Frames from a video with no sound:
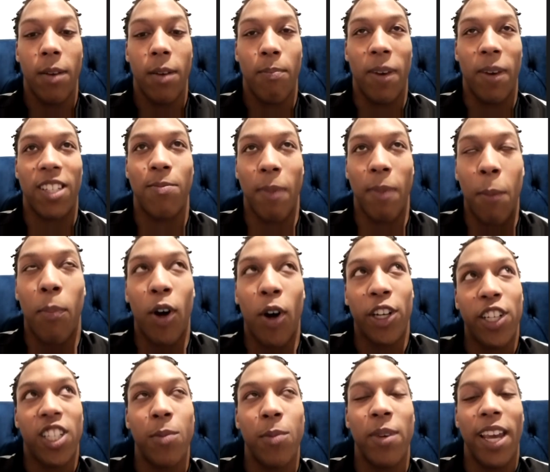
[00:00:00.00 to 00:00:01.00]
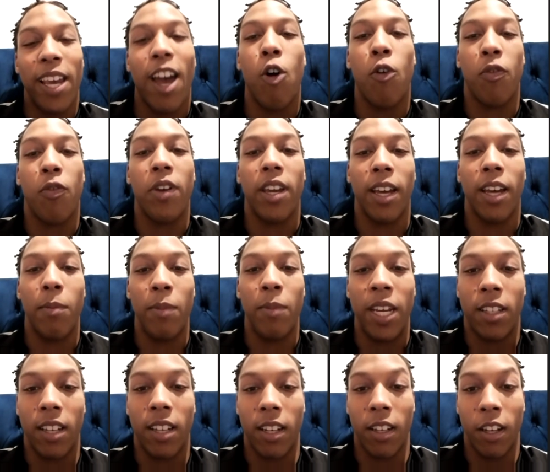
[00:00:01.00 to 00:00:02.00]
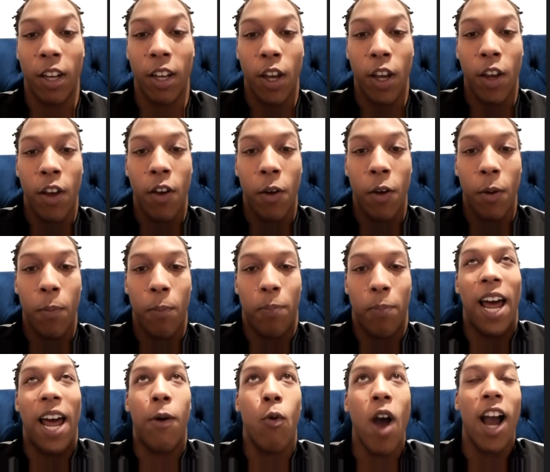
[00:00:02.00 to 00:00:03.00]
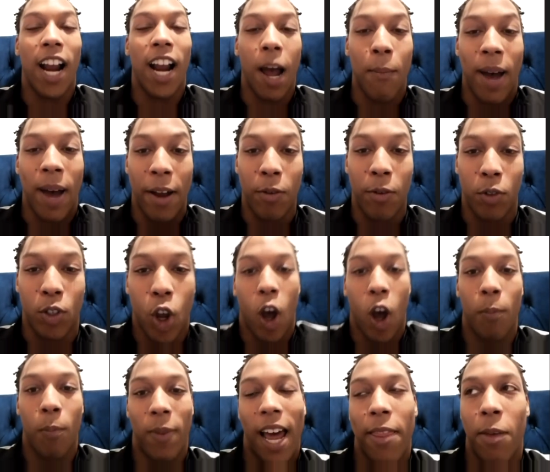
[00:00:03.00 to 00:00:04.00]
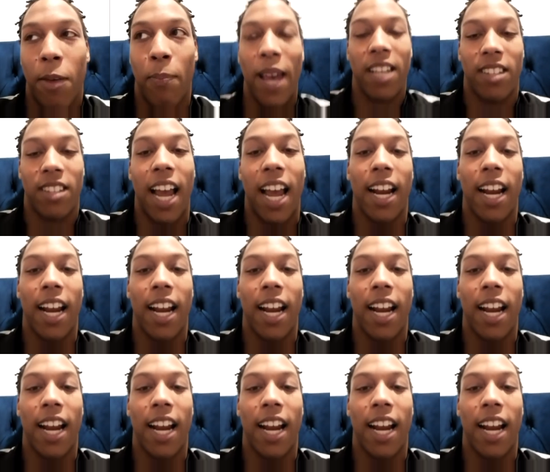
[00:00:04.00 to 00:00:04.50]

my body to be healthy and me to like work at my top, like the best that I can,